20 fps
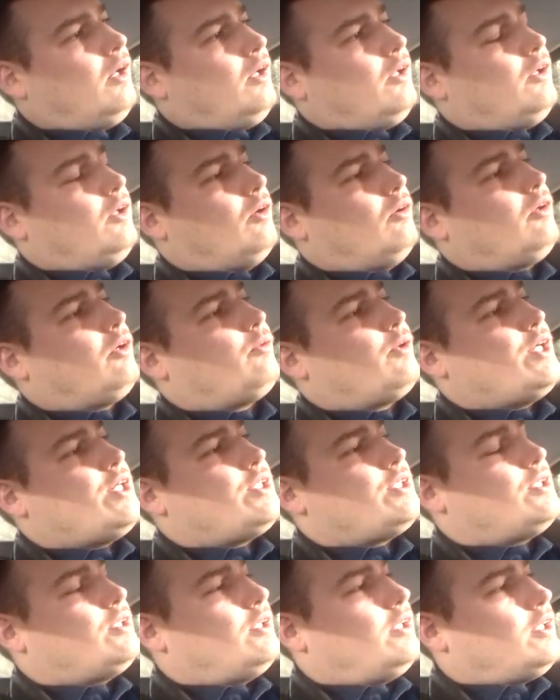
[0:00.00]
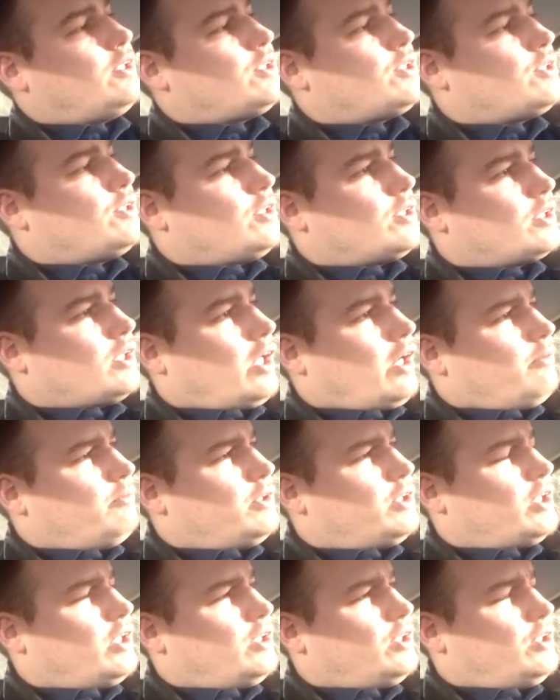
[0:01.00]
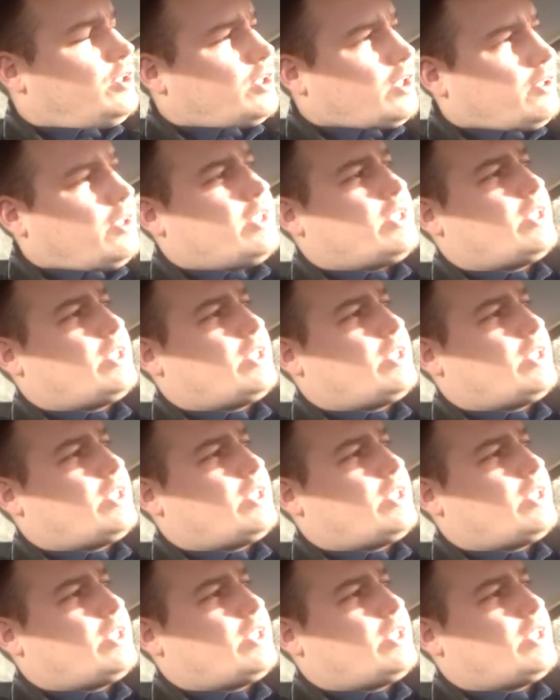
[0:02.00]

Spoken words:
the only reason this climate change agenda